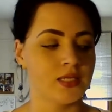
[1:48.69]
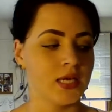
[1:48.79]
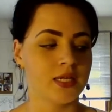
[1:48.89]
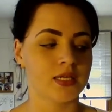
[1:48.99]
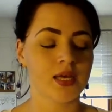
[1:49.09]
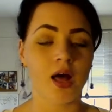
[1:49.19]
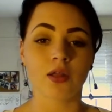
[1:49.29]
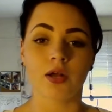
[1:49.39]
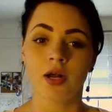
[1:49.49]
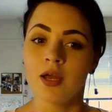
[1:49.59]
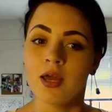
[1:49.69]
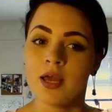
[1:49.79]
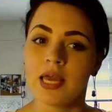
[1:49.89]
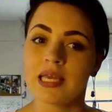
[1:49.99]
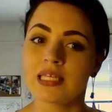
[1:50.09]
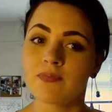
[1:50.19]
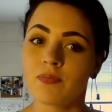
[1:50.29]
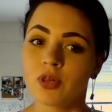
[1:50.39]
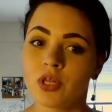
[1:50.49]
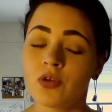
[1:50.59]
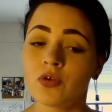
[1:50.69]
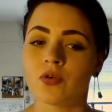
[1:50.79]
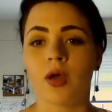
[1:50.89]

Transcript: and its color is blue.